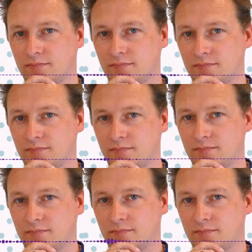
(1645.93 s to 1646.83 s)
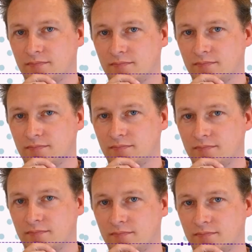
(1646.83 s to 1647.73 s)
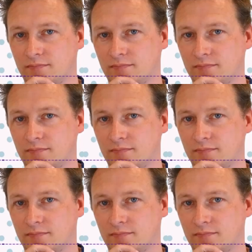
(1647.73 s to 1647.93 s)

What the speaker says: whether this place will be here the next